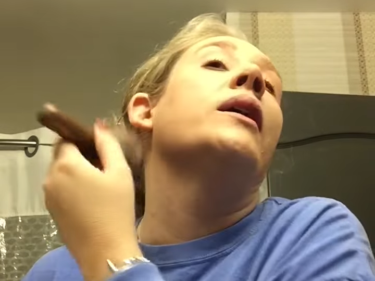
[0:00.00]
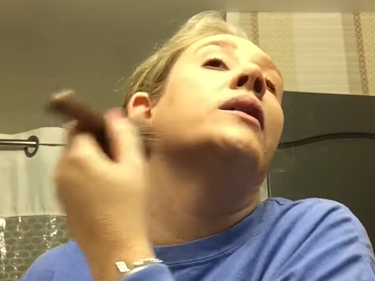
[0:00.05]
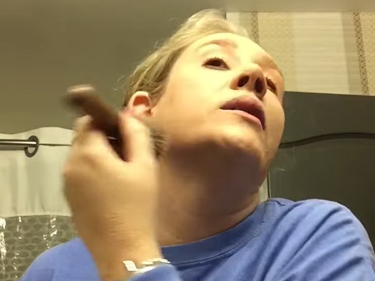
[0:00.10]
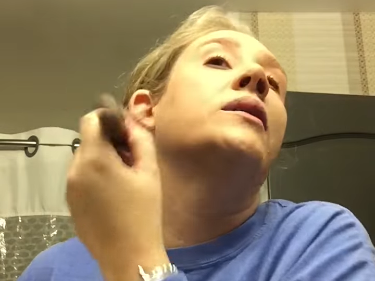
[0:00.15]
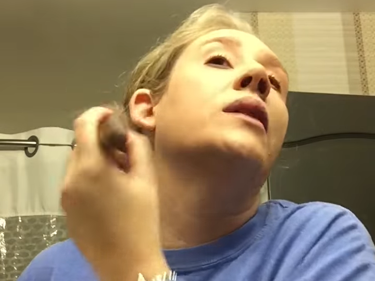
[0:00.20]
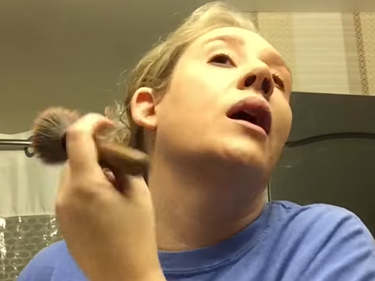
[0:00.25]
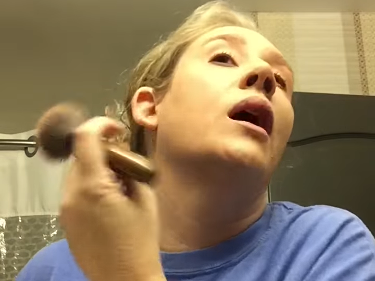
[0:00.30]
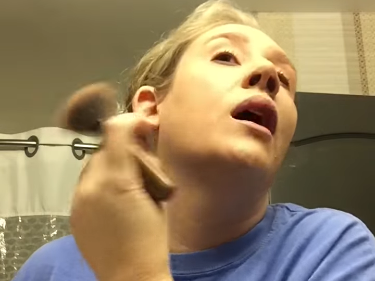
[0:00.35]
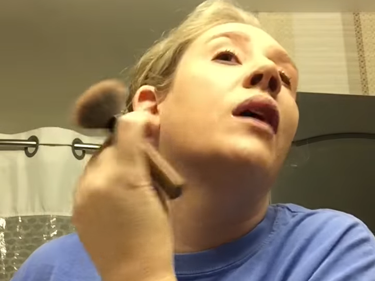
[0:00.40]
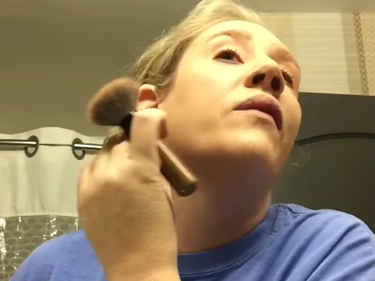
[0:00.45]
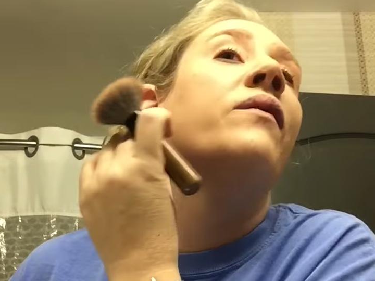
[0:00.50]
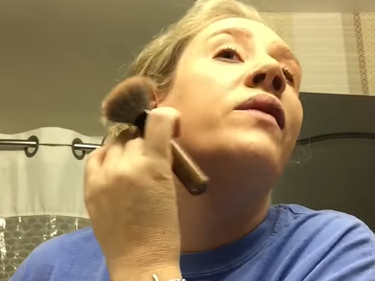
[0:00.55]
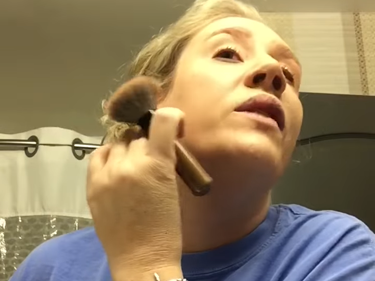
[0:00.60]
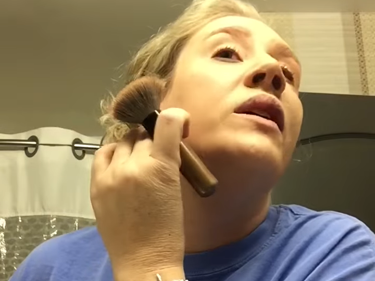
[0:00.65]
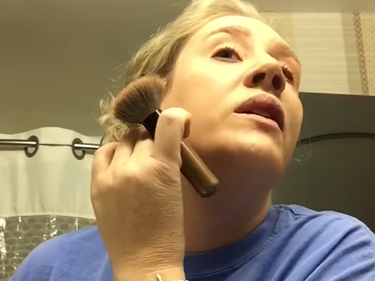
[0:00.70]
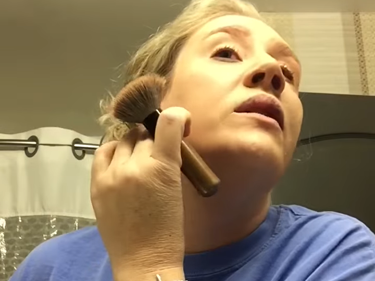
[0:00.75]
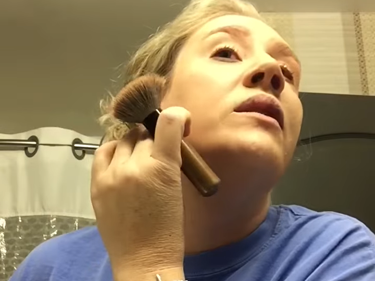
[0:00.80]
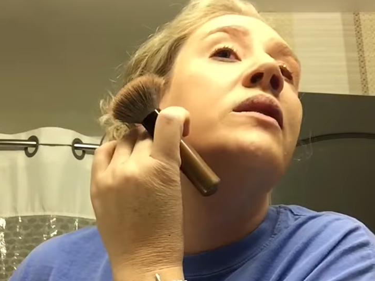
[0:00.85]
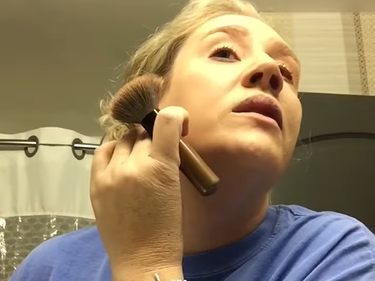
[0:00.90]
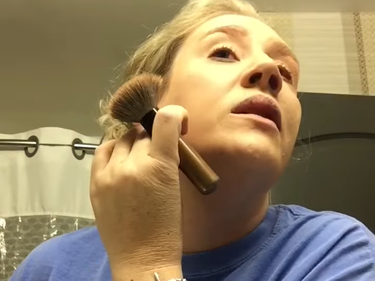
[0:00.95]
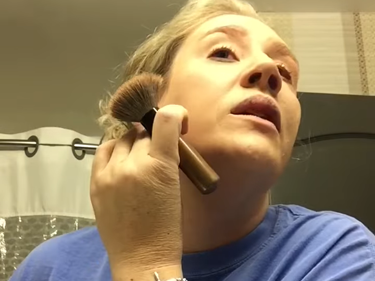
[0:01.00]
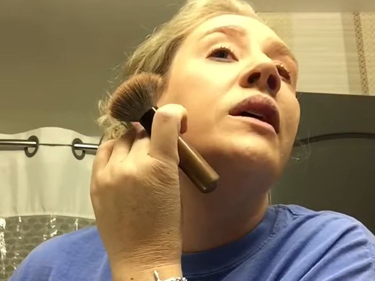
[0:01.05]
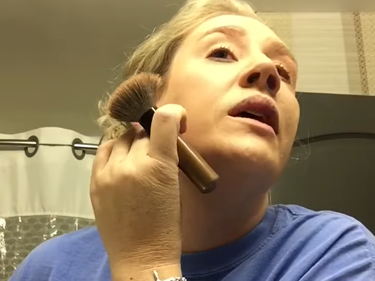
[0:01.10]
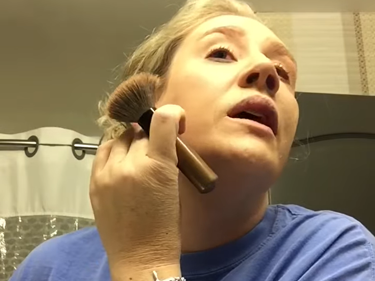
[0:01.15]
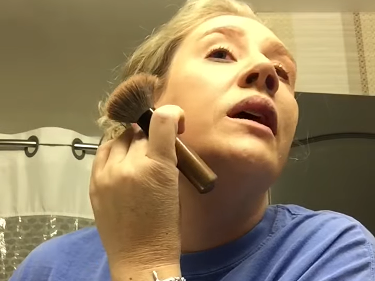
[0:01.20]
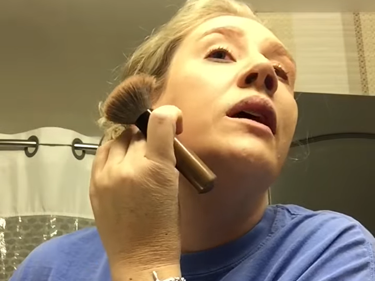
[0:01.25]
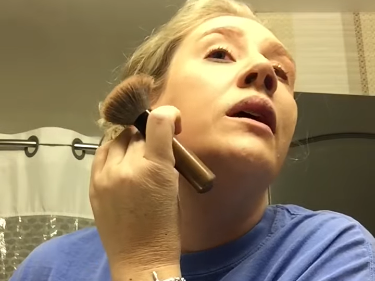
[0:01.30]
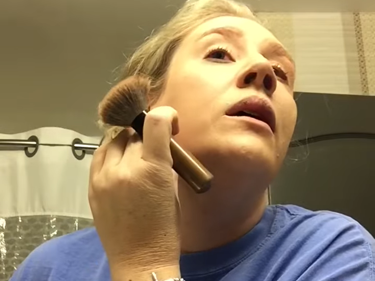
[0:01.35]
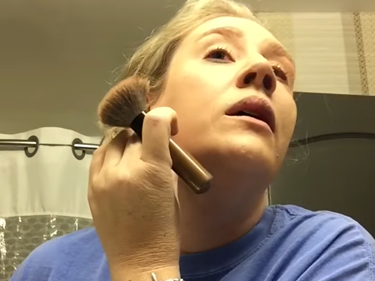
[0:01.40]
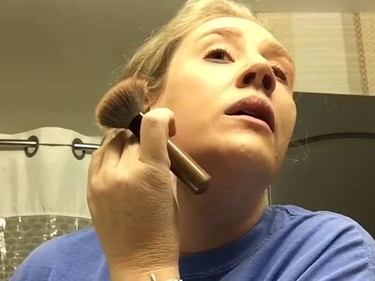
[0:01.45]
as
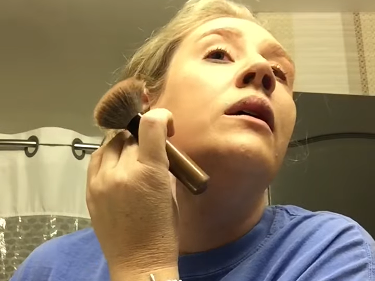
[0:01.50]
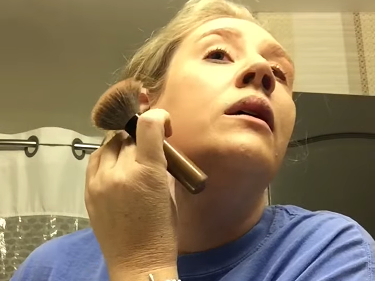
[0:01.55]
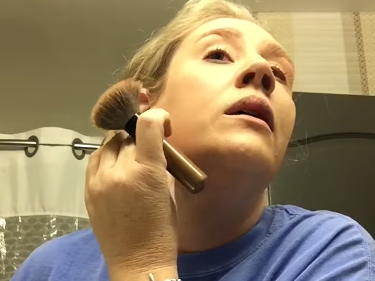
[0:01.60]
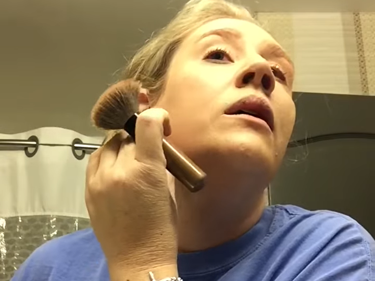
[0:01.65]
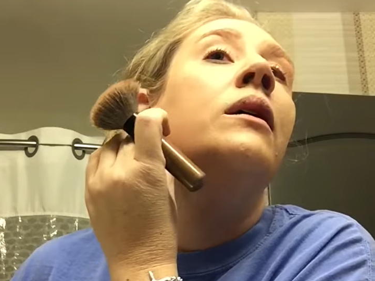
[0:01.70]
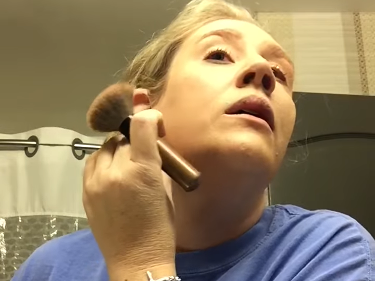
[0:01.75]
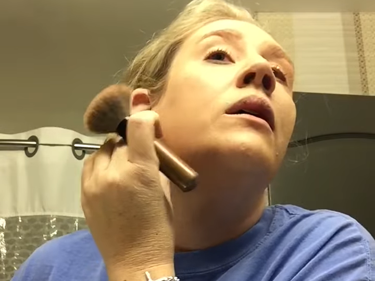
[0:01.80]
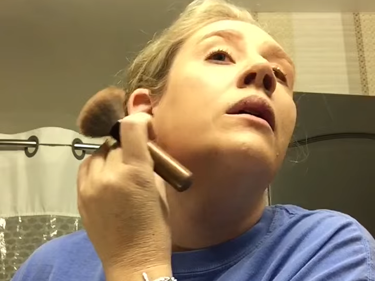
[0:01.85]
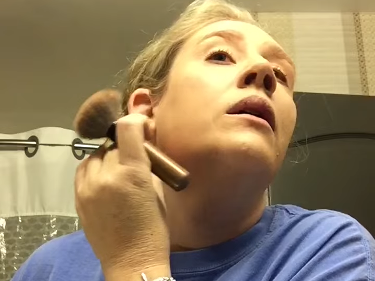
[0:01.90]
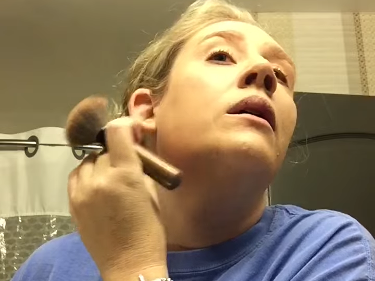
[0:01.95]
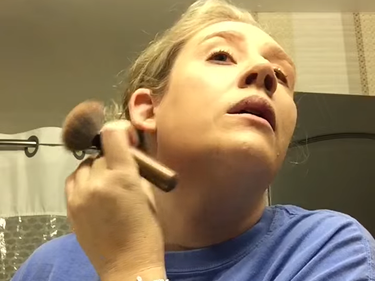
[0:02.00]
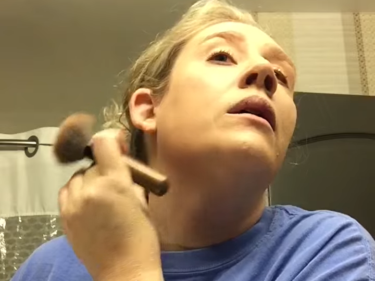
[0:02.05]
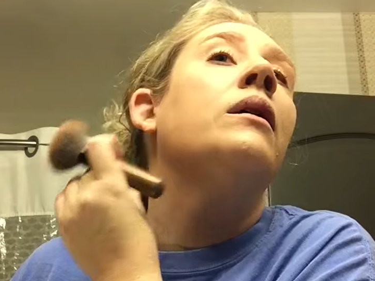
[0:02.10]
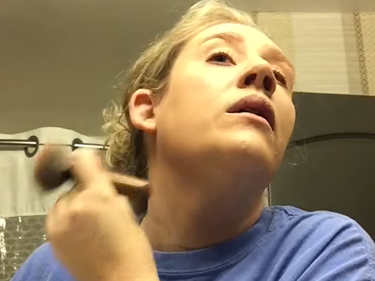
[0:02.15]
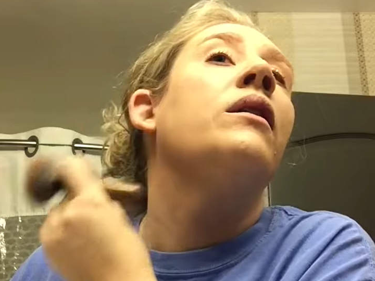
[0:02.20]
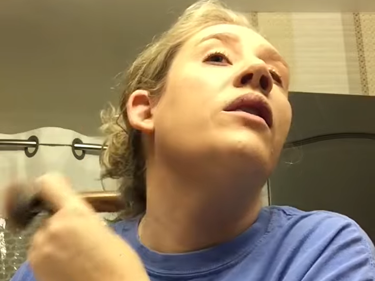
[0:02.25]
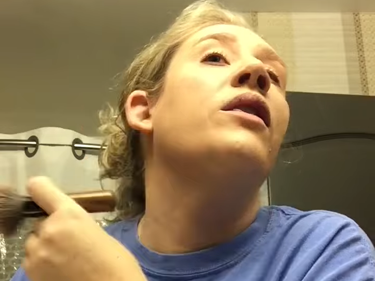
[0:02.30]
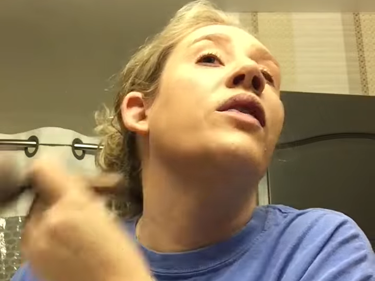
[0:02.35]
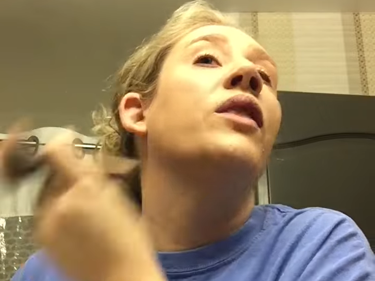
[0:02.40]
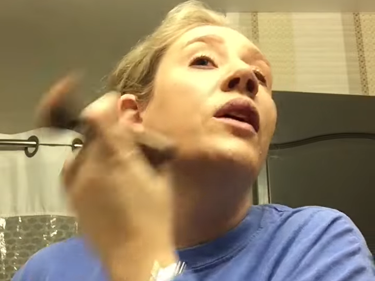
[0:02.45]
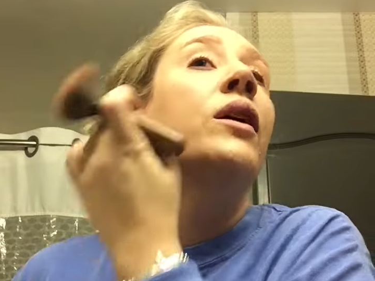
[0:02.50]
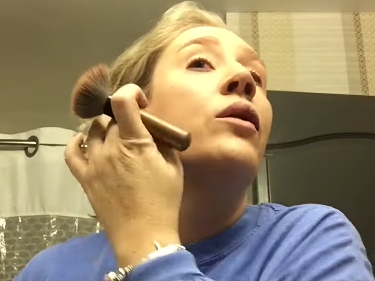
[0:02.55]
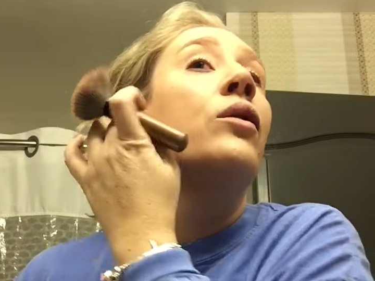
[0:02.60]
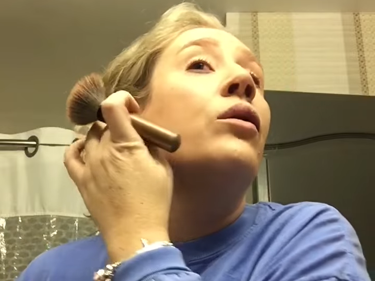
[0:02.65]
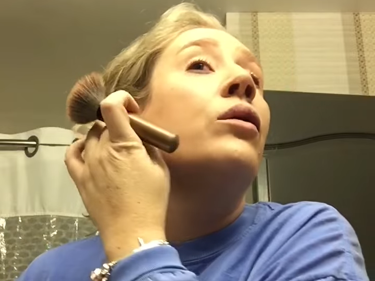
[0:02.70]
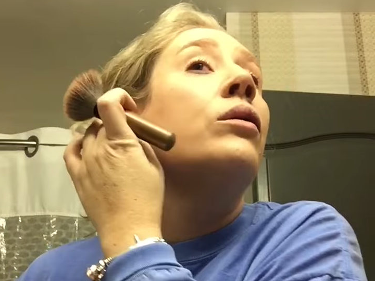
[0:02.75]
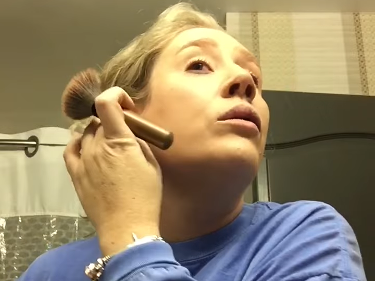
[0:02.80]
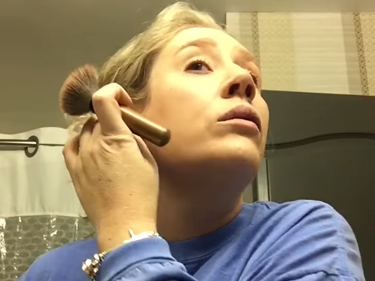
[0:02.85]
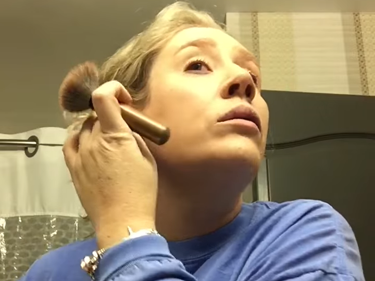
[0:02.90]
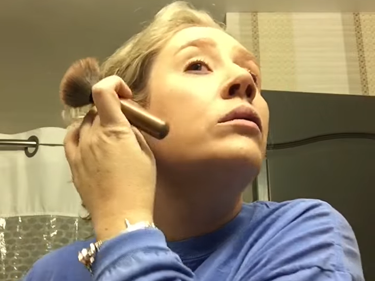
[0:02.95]
obviously
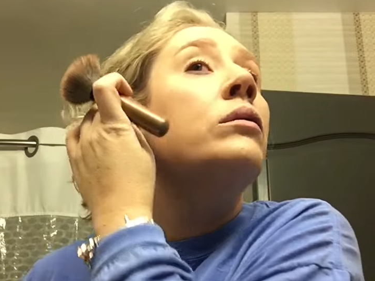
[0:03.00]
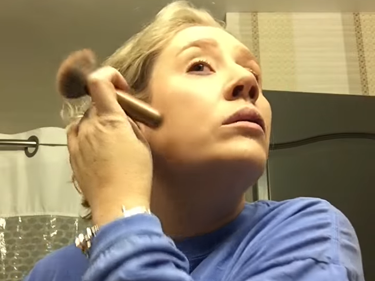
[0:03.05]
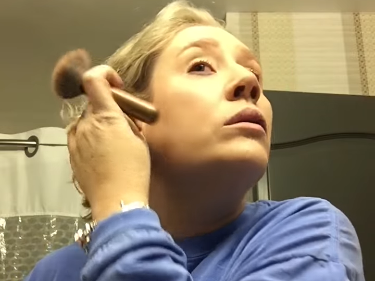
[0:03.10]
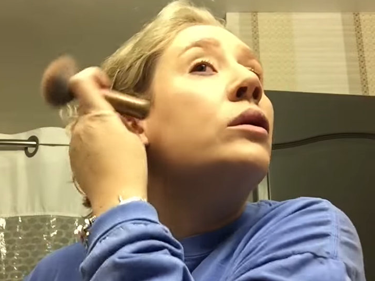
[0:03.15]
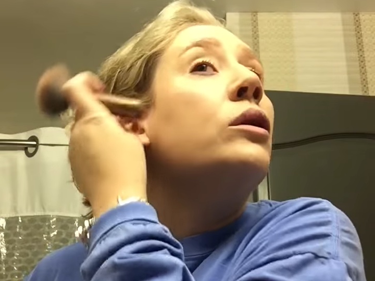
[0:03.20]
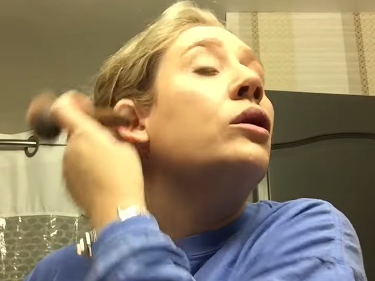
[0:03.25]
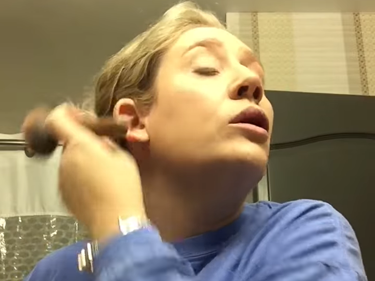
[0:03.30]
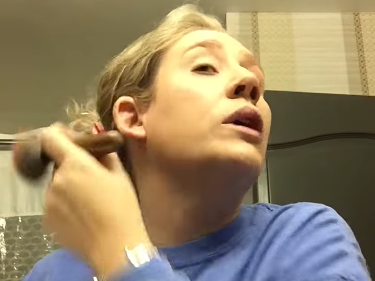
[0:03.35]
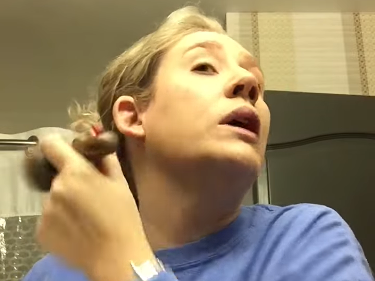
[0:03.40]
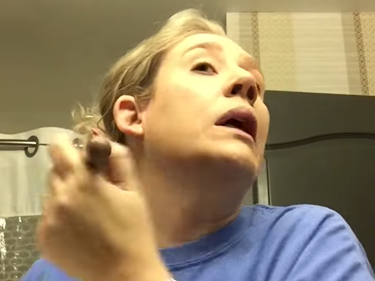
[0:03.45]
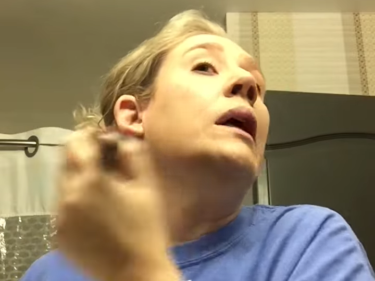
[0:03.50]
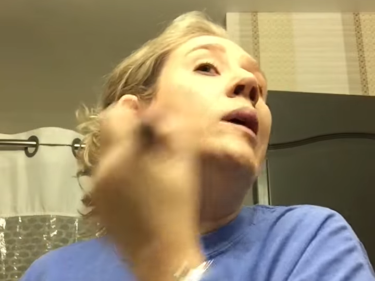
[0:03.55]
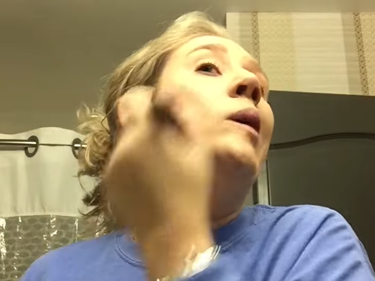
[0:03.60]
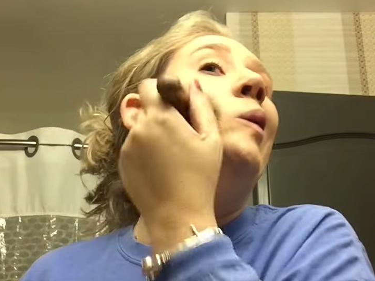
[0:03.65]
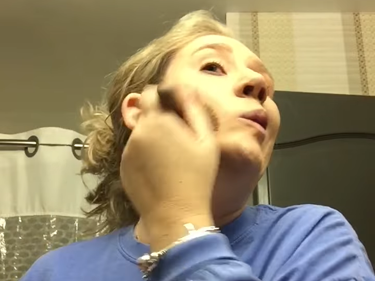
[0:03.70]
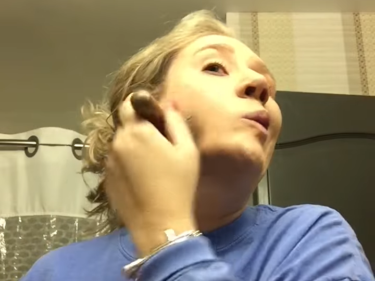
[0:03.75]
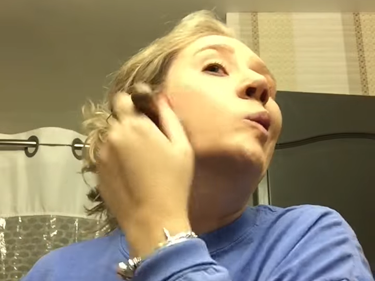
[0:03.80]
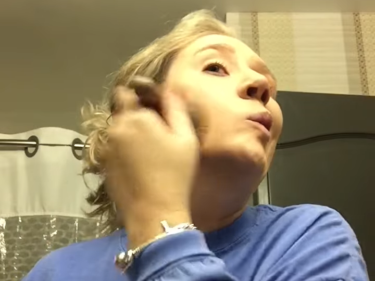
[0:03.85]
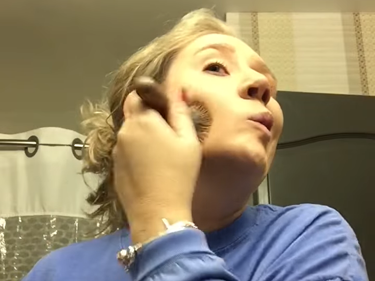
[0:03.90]
thinner looking